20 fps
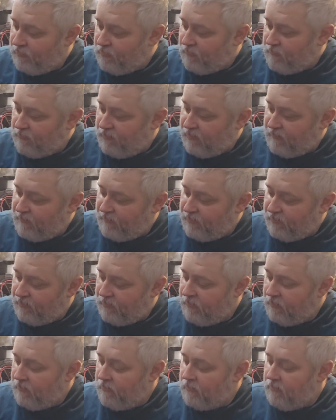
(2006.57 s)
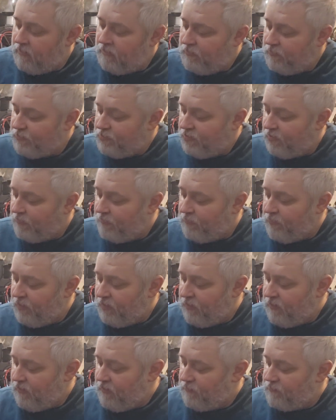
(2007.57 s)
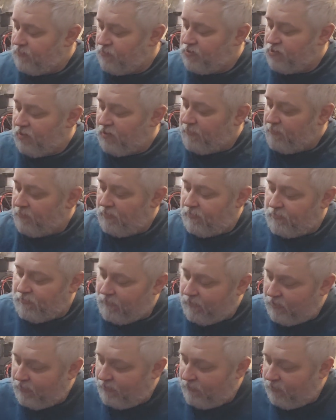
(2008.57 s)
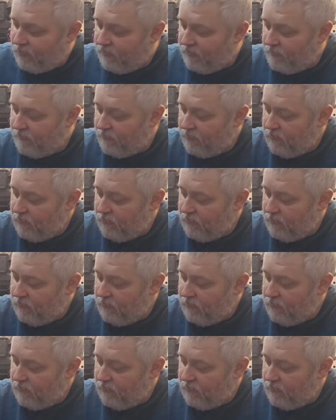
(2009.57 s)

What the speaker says: You don't have to go start breaking out the sharpener right away.